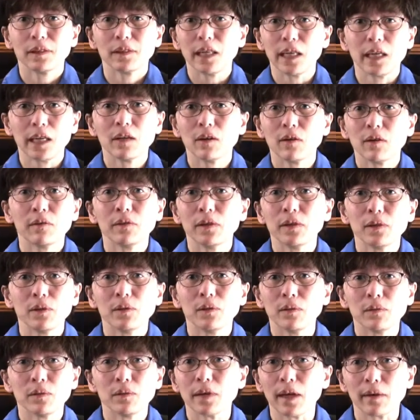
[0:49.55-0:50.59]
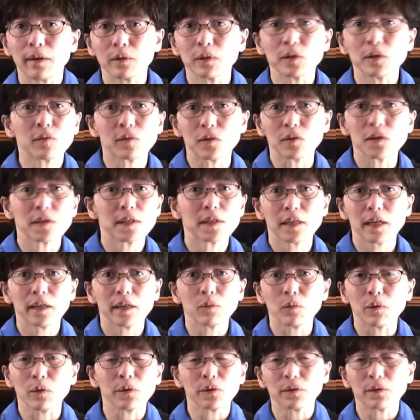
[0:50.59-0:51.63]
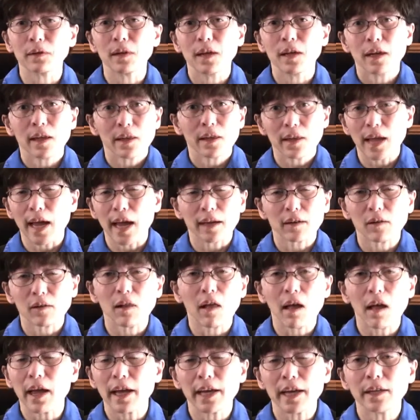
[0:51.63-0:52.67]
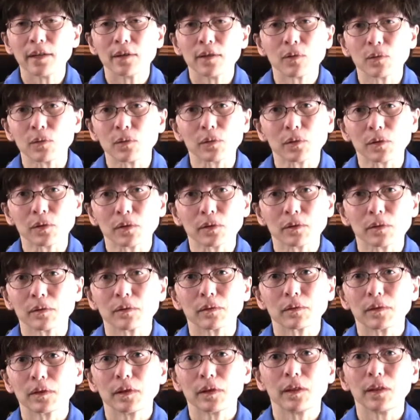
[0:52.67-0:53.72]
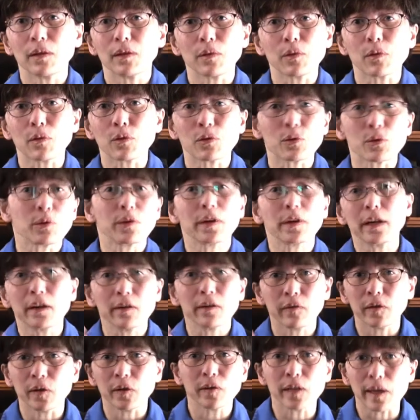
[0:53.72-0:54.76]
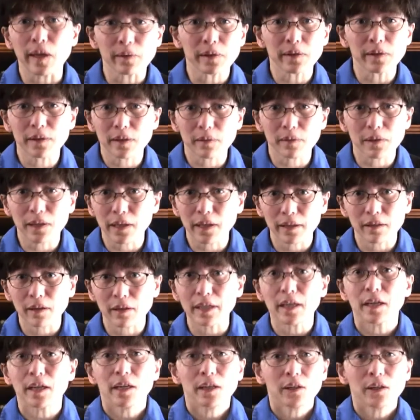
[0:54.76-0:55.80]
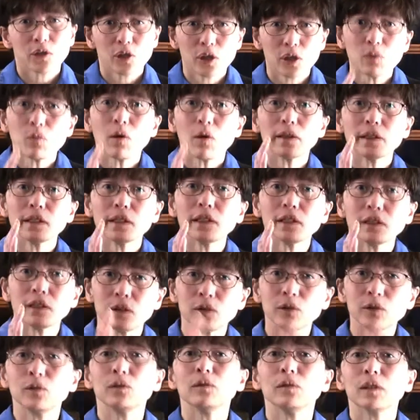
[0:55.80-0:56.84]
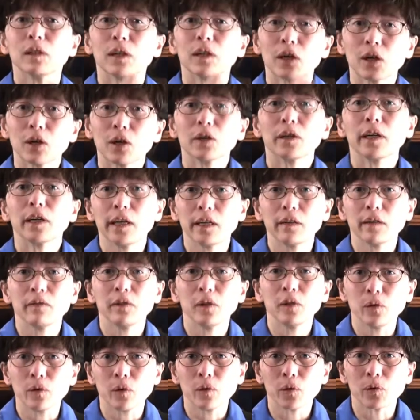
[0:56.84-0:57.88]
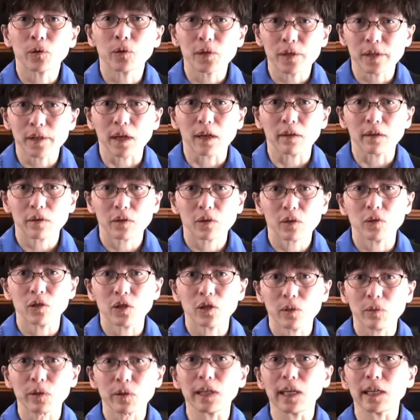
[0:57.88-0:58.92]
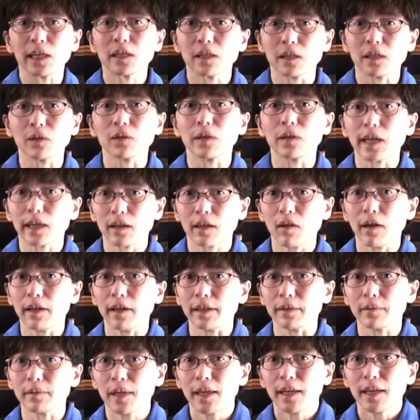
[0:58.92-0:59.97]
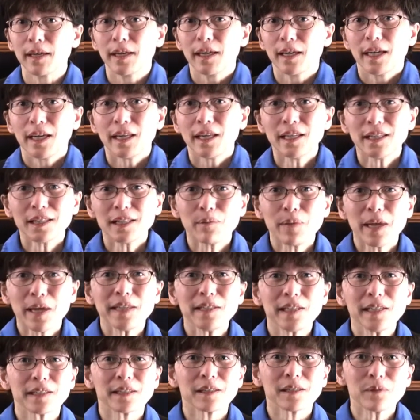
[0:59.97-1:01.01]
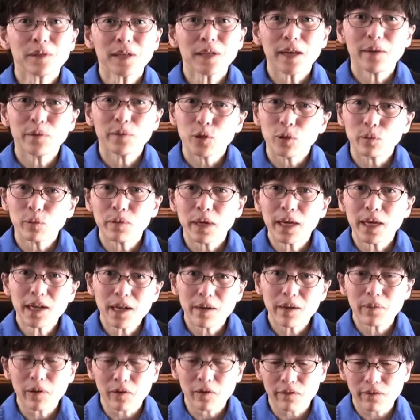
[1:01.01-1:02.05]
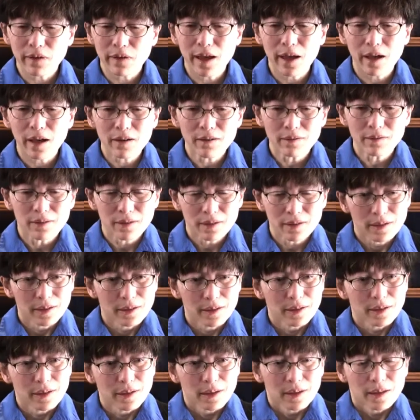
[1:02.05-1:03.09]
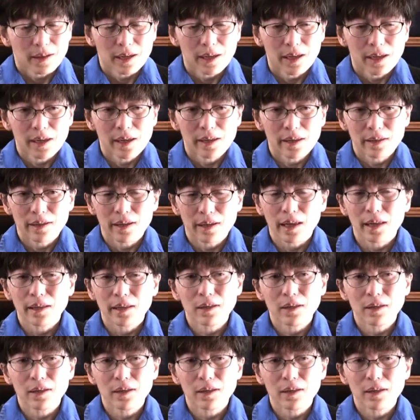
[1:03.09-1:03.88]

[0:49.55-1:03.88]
the interview that was first done with that client, or the third interview that was done with that client. She wanted to do her interview herself so she would get to know that client. And it's amazing. Sometimes you'll pick up a file and